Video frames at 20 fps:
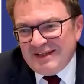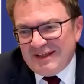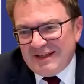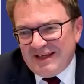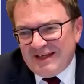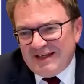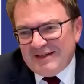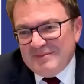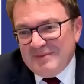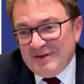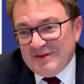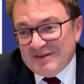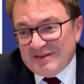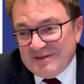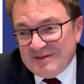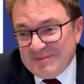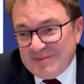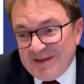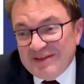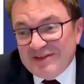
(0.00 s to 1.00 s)
it set the cat
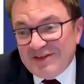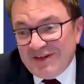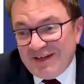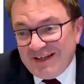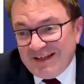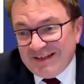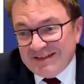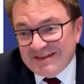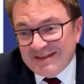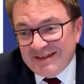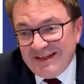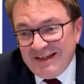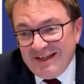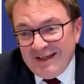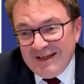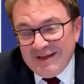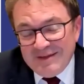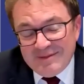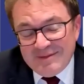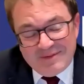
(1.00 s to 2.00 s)
amongst the pigeons
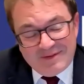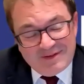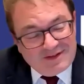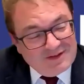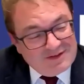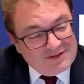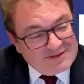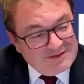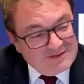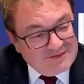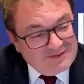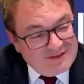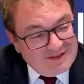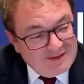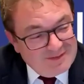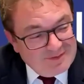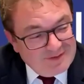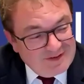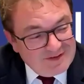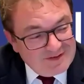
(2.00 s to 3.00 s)
because
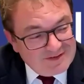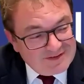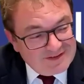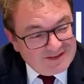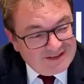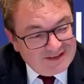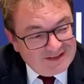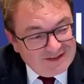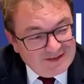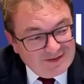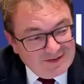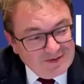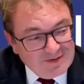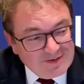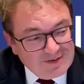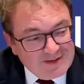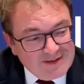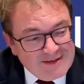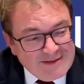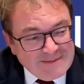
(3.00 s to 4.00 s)
of the approach that it
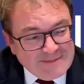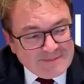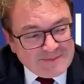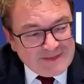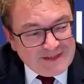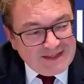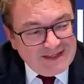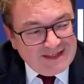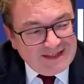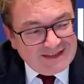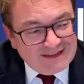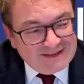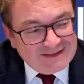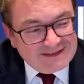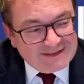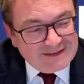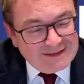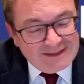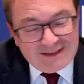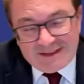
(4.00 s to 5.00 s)
took.
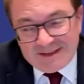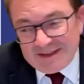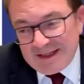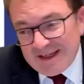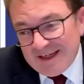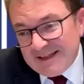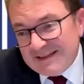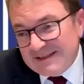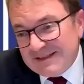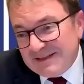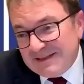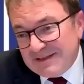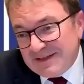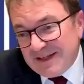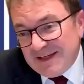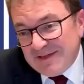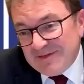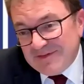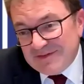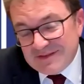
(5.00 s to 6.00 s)
And the case
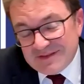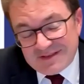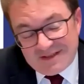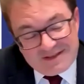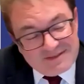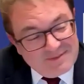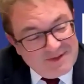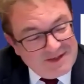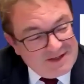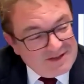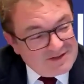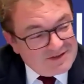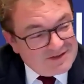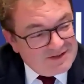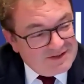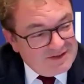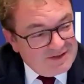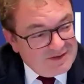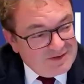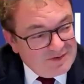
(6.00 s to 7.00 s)
that Stephen's just
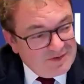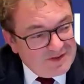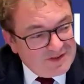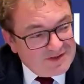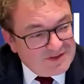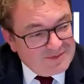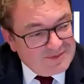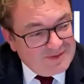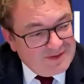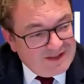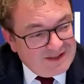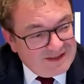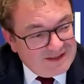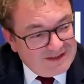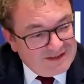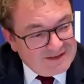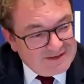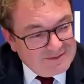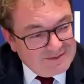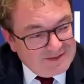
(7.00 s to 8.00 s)
mentioned, Deutsche
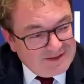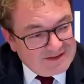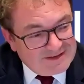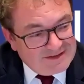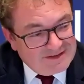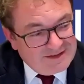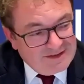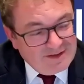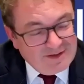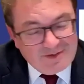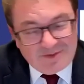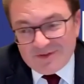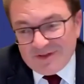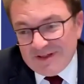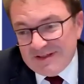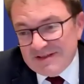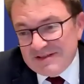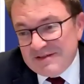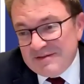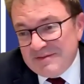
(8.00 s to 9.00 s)
Bank and Sebastian
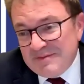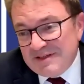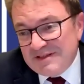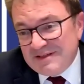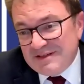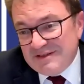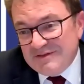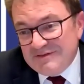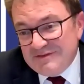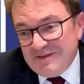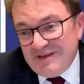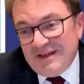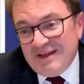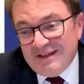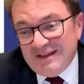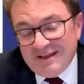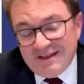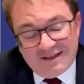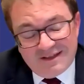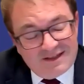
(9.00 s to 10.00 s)
Holdings and Mr.
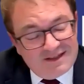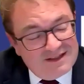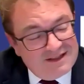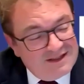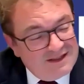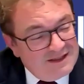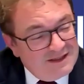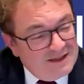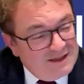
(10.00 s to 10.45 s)
Vick,